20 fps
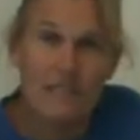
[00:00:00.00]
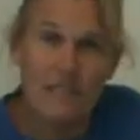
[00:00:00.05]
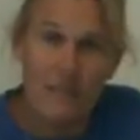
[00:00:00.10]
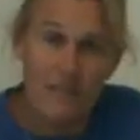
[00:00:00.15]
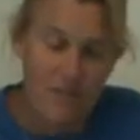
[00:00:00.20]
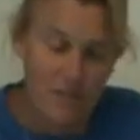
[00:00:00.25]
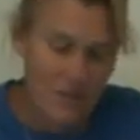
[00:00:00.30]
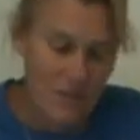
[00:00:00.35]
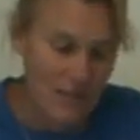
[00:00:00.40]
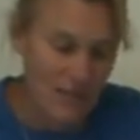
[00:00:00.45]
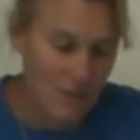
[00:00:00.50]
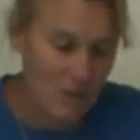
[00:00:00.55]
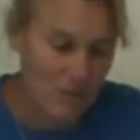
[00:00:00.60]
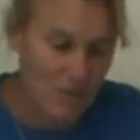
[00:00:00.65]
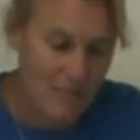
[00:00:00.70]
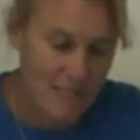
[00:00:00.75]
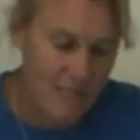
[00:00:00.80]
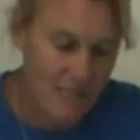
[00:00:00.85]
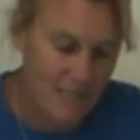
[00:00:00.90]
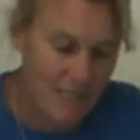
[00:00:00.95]
and everything. So
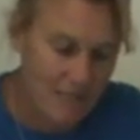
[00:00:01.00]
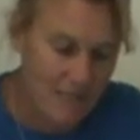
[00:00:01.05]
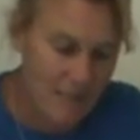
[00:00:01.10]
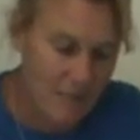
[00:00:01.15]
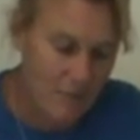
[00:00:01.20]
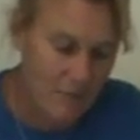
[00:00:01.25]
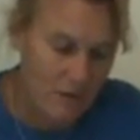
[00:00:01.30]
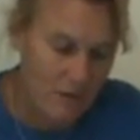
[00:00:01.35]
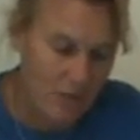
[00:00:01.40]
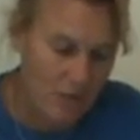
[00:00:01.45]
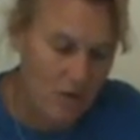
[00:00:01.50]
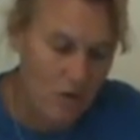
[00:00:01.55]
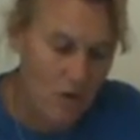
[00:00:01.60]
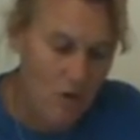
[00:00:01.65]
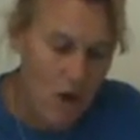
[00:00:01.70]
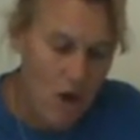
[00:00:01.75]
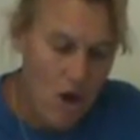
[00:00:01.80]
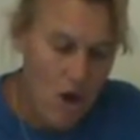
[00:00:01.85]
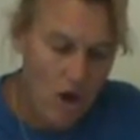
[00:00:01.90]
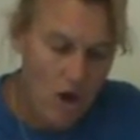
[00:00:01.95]
intestinal number
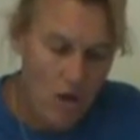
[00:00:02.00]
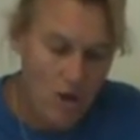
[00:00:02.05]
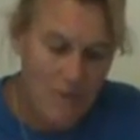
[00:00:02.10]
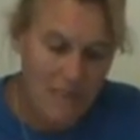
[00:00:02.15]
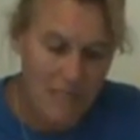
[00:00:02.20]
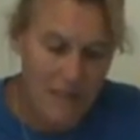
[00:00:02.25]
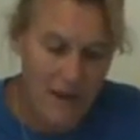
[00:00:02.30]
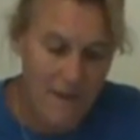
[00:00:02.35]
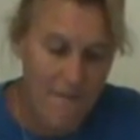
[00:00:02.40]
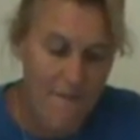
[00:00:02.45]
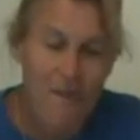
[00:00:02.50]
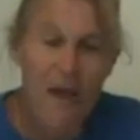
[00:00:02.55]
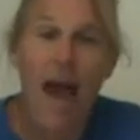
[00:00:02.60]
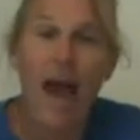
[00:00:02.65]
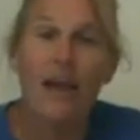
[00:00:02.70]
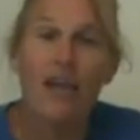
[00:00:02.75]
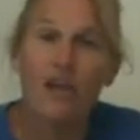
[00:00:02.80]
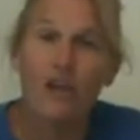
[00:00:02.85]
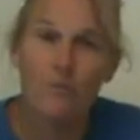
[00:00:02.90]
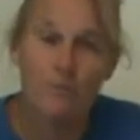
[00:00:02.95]
2 goes in and
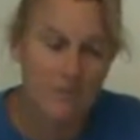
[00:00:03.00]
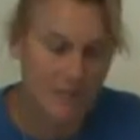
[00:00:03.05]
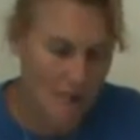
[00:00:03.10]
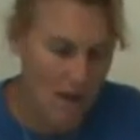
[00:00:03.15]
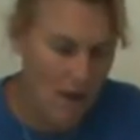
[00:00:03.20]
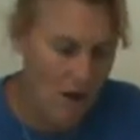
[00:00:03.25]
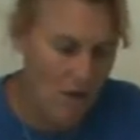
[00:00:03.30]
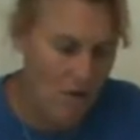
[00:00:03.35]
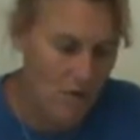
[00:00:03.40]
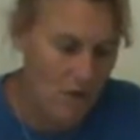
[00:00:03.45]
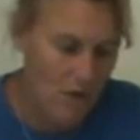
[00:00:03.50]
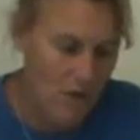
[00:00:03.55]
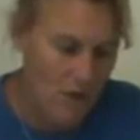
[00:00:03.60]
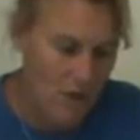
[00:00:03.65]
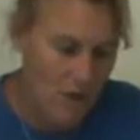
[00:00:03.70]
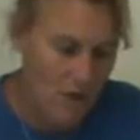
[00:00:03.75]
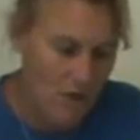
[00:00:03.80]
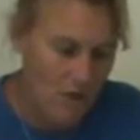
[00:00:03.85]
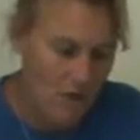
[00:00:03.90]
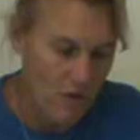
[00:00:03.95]
vacuums out
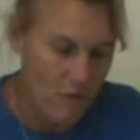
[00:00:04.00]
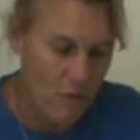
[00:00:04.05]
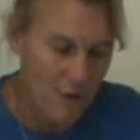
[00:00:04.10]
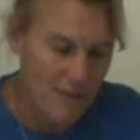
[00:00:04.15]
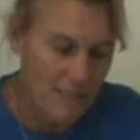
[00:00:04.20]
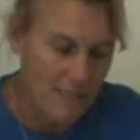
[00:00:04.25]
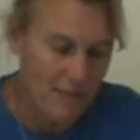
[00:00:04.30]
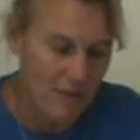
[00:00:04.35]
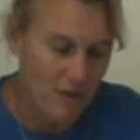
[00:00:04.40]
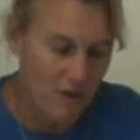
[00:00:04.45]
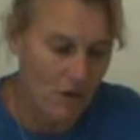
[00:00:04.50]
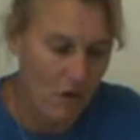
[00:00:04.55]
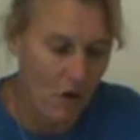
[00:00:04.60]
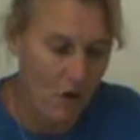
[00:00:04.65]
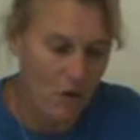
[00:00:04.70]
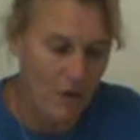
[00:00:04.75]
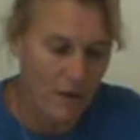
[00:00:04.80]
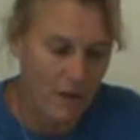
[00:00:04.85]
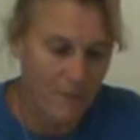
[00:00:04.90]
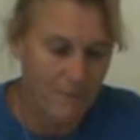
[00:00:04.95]
the rest of the
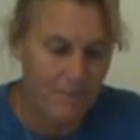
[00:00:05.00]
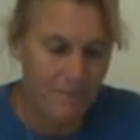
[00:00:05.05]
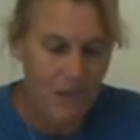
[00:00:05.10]
colon.